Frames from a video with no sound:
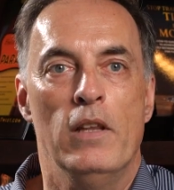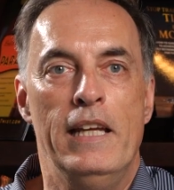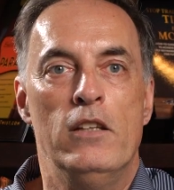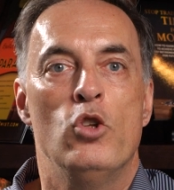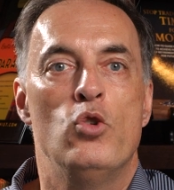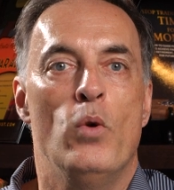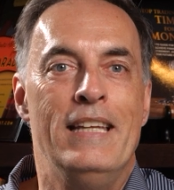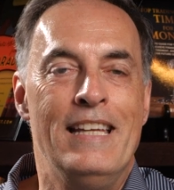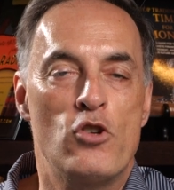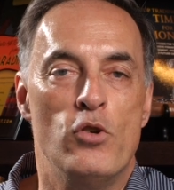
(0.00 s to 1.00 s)
will lead to
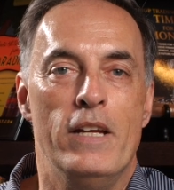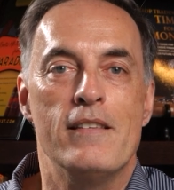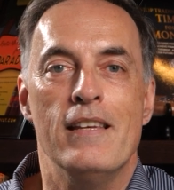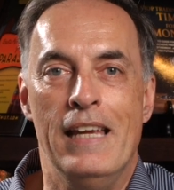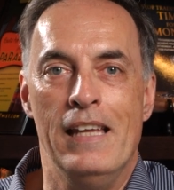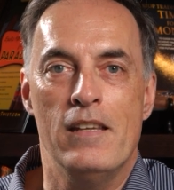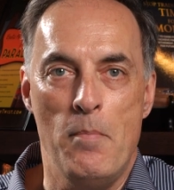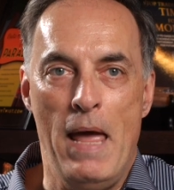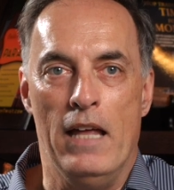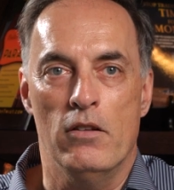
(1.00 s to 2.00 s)
an increase in
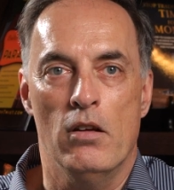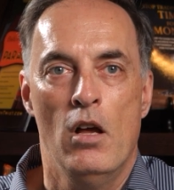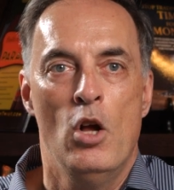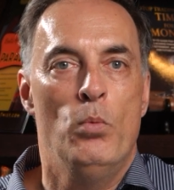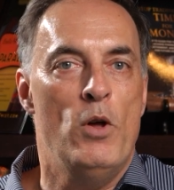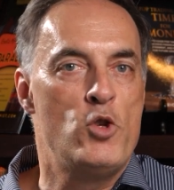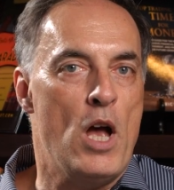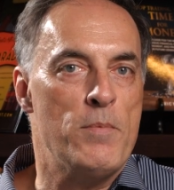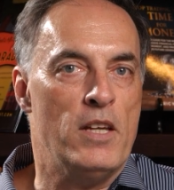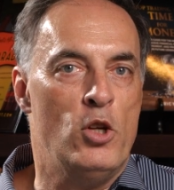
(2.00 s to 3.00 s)
demand. With
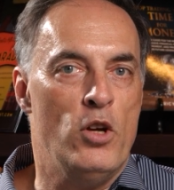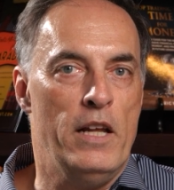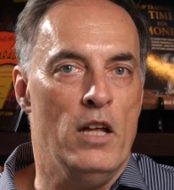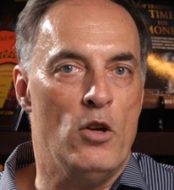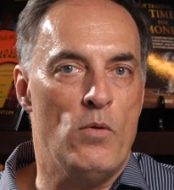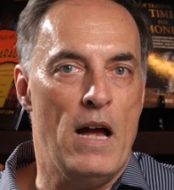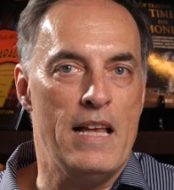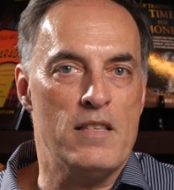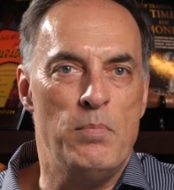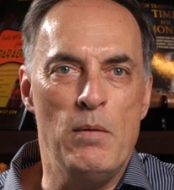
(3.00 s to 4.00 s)
job security on the
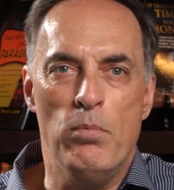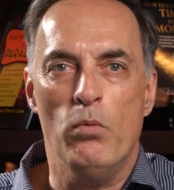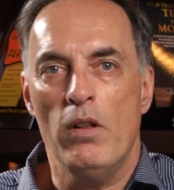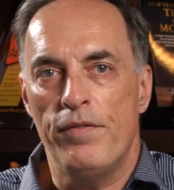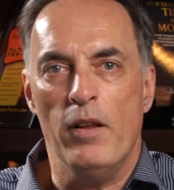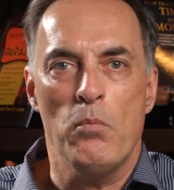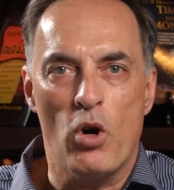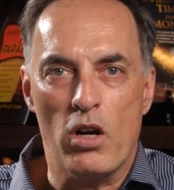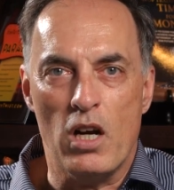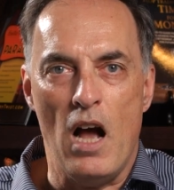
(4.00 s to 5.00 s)
rise, people will feel
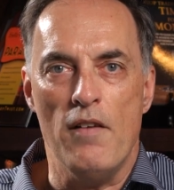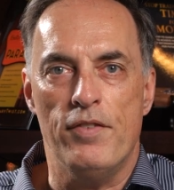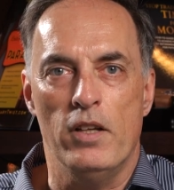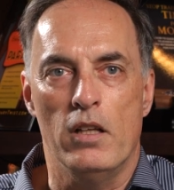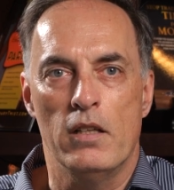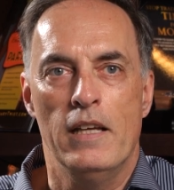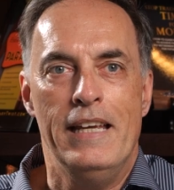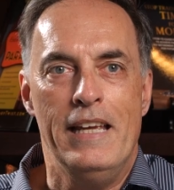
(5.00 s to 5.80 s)
more confident